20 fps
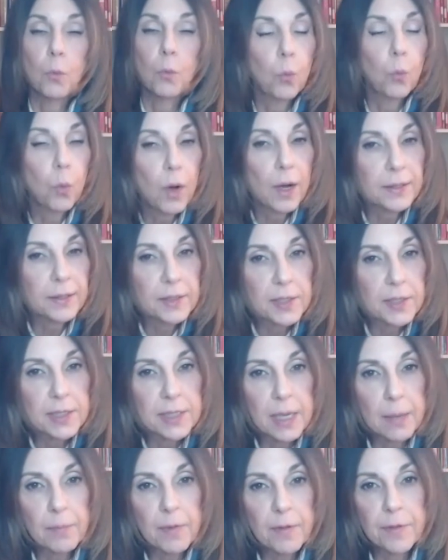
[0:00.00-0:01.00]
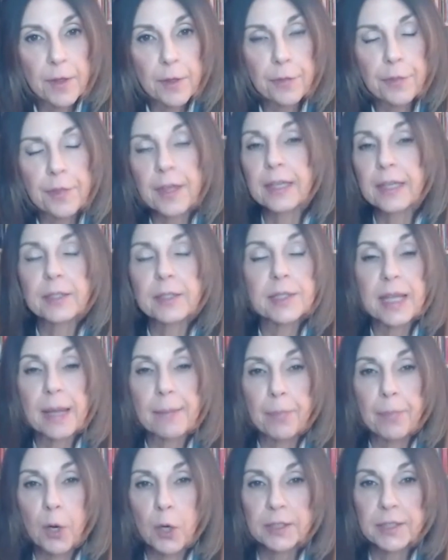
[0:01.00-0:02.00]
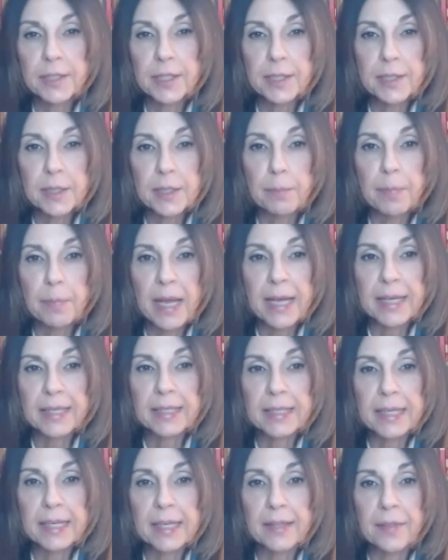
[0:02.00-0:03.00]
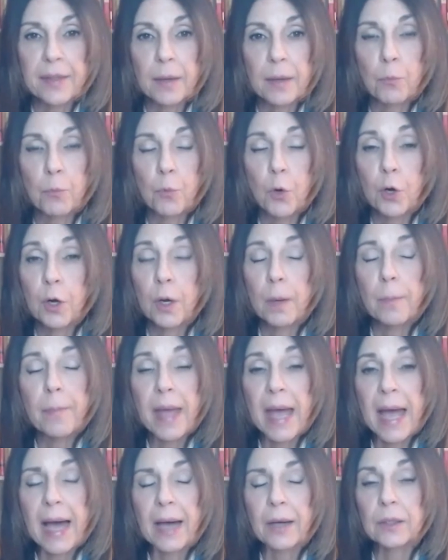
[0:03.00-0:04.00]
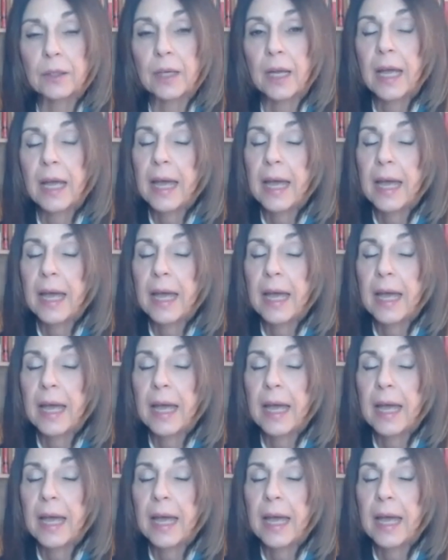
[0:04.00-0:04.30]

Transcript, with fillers: what some of the things that participated in them were about,